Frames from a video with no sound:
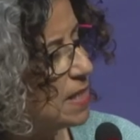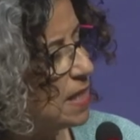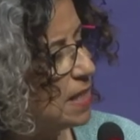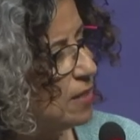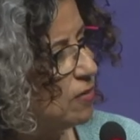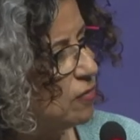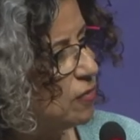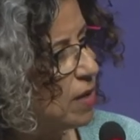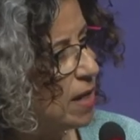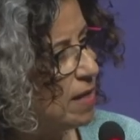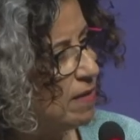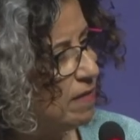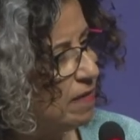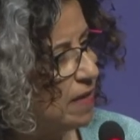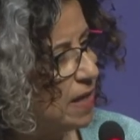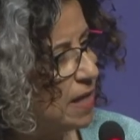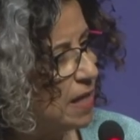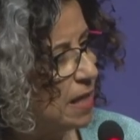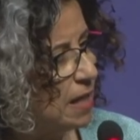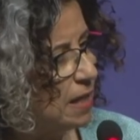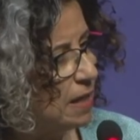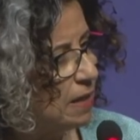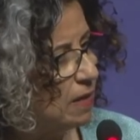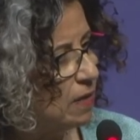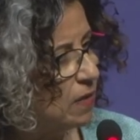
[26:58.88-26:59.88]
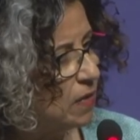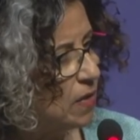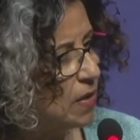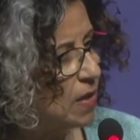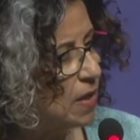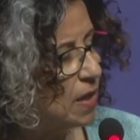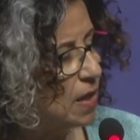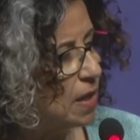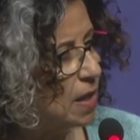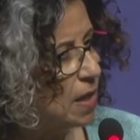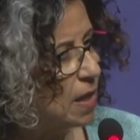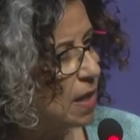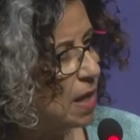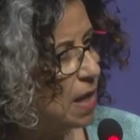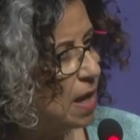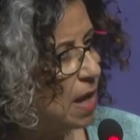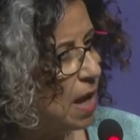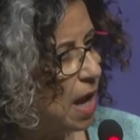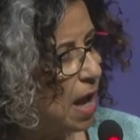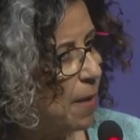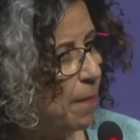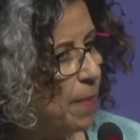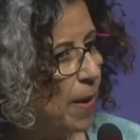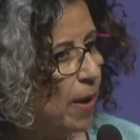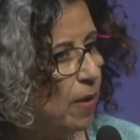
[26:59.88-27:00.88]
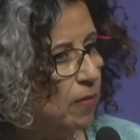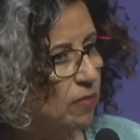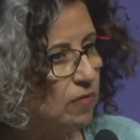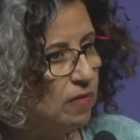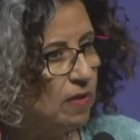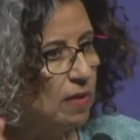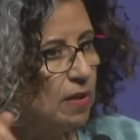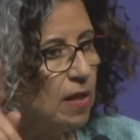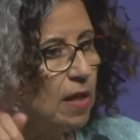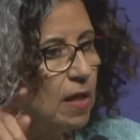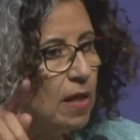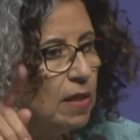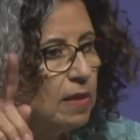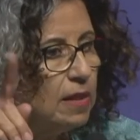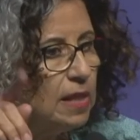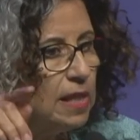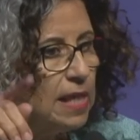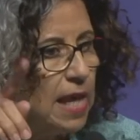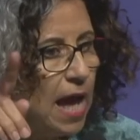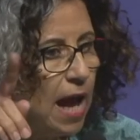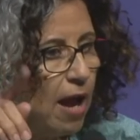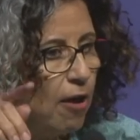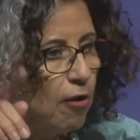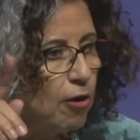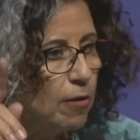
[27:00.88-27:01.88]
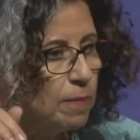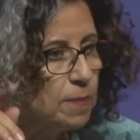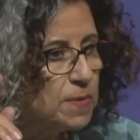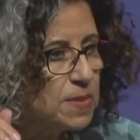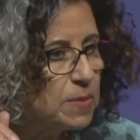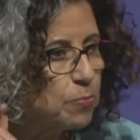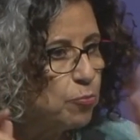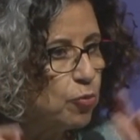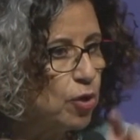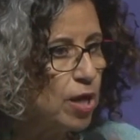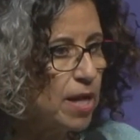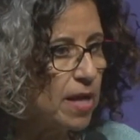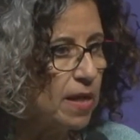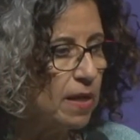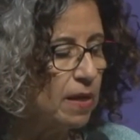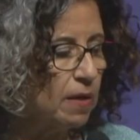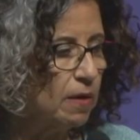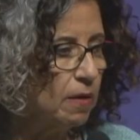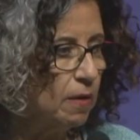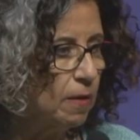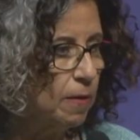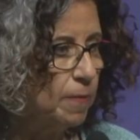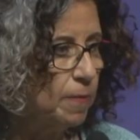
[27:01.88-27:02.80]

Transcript: in writing about the Arab Spring